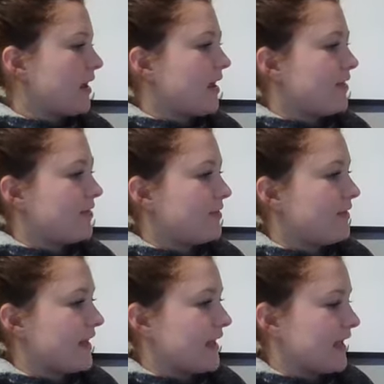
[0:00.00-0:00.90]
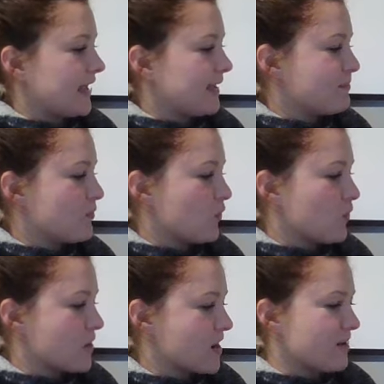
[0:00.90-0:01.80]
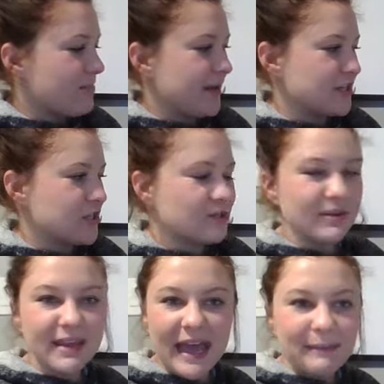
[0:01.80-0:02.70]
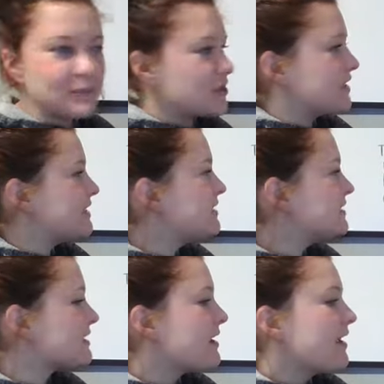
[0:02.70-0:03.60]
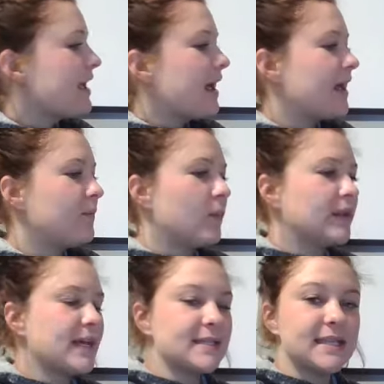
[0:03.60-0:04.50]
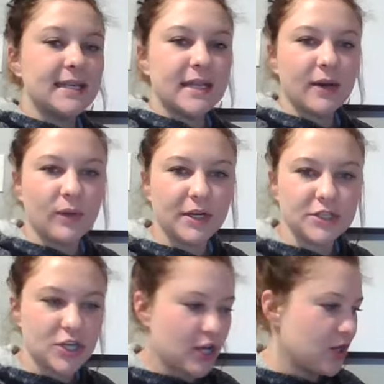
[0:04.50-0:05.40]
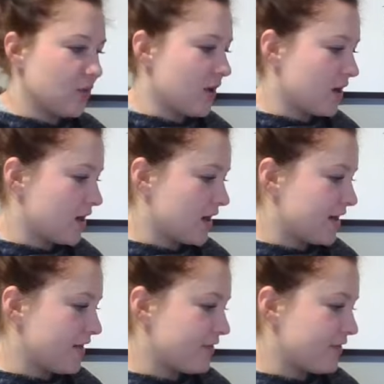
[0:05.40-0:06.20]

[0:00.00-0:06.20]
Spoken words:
And then more pictures with captions. And one last thing that I want to show you on